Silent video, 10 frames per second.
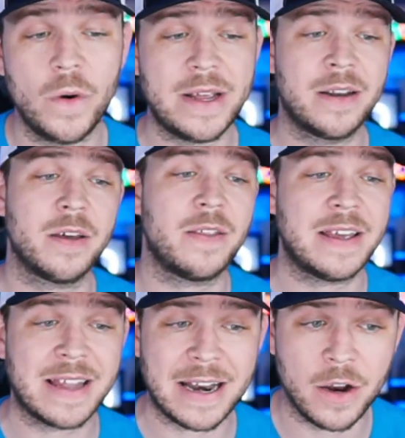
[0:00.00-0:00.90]
20, another
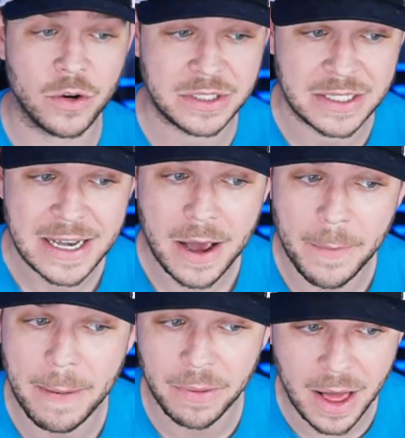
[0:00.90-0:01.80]
thing that I noticed
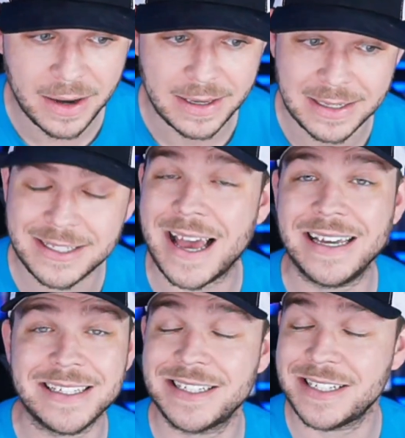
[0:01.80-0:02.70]
about blocking is that
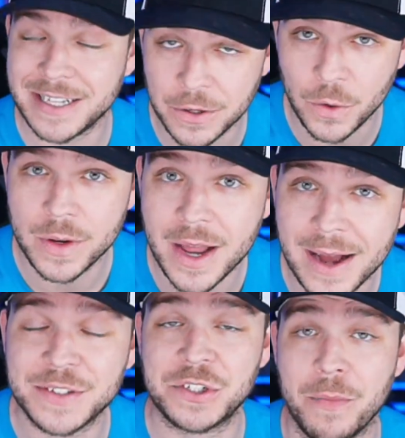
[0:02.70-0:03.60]
it is still
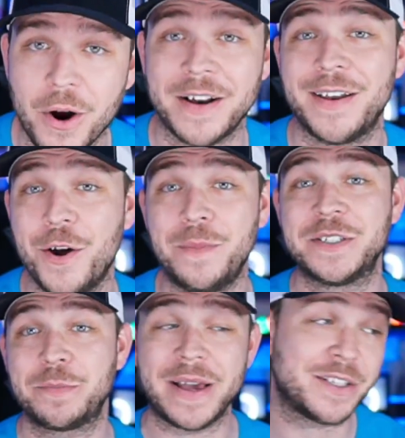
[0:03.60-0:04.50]
not smart in open
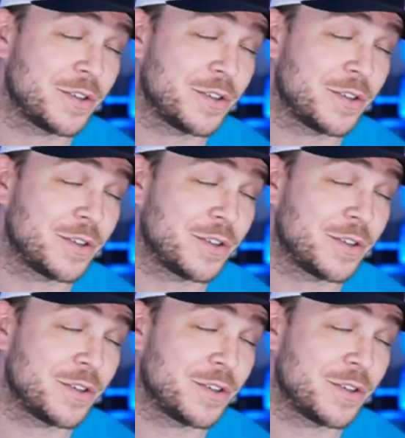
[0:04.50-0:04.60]
space.